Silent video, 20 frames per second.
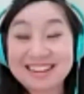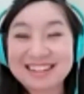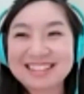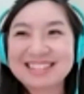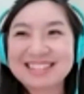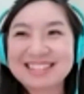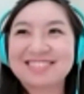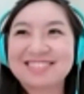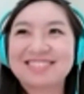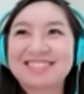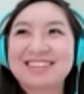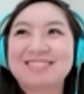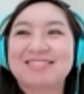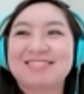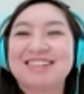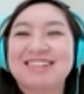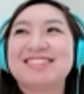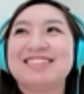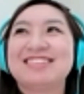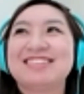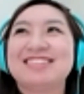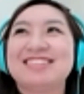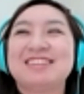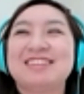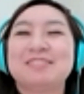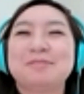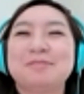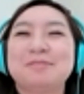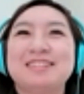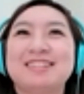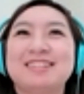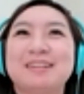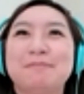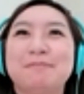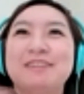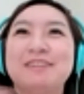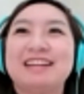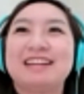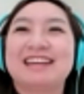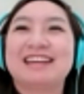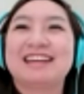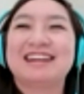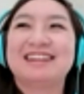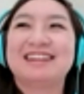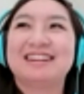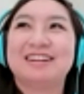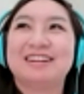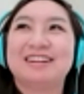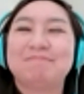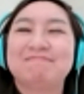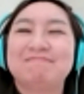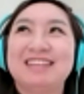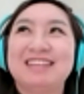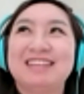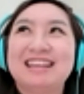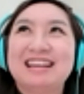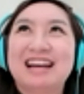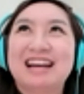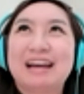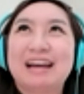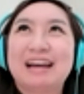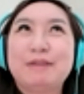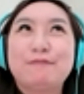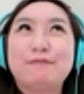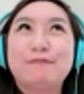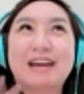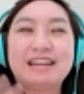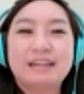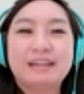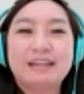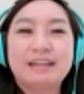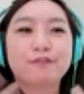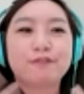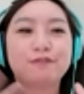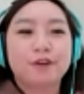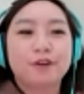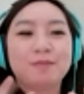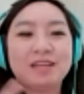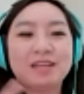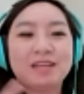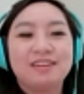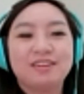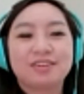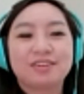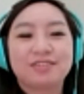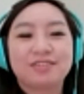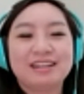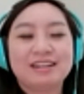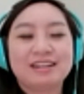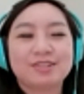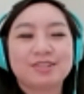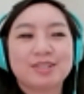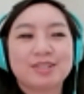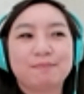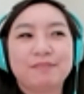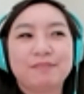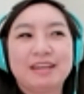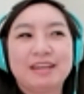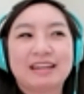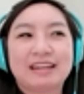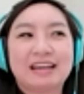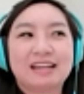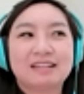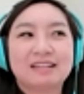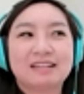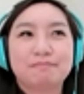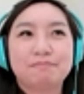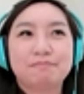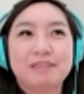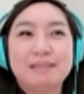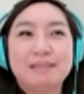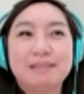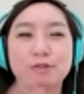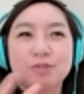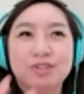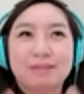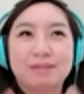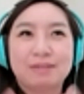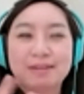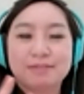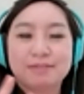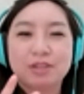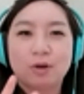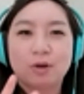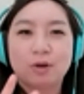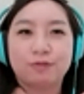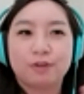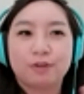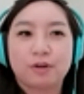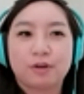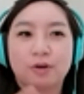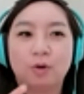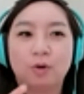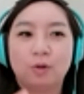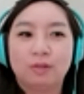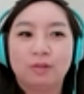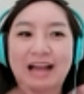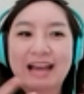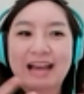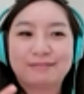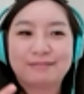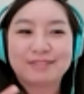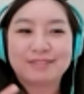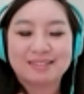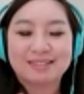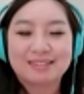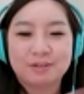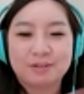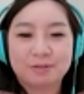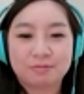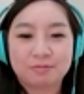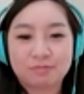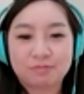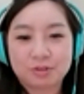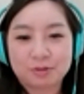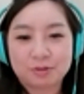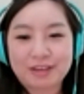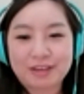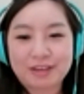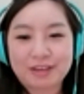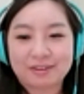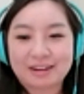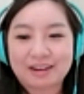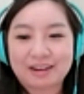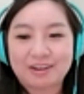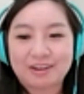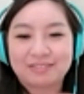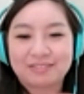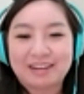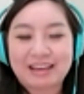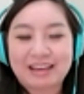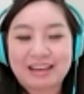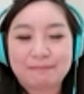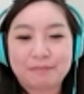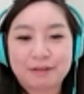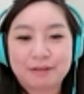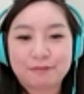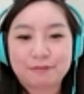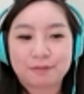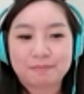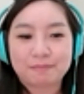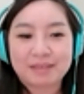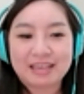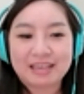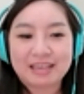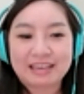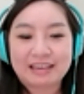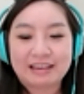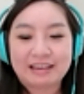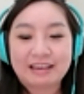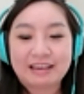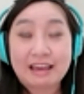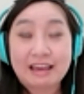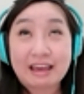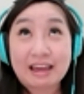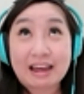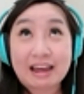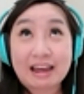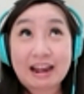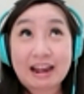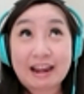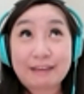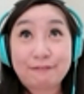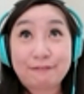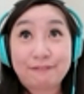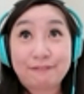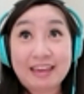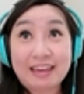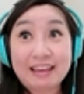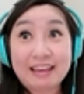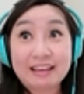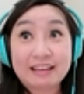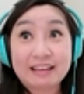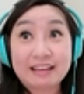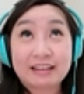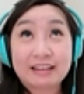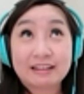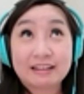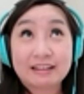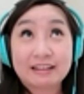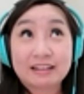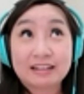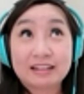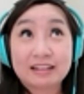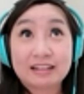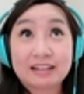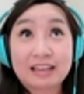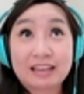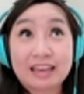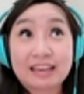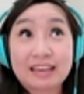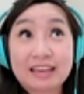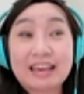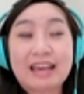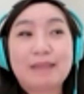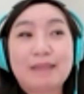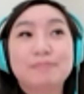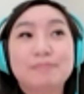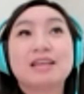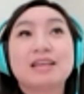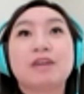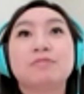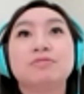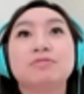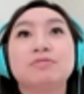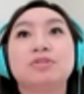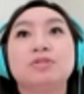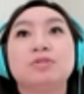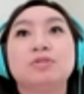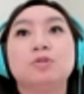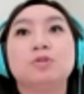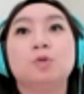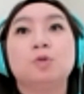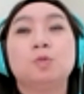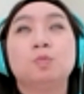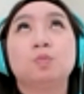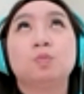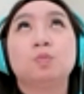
that's a great question because I know it's something that um I mean finding fulfillment in career is something that people sometimes go through their whole lives and still don't figure out, right? But for me, I think it came down to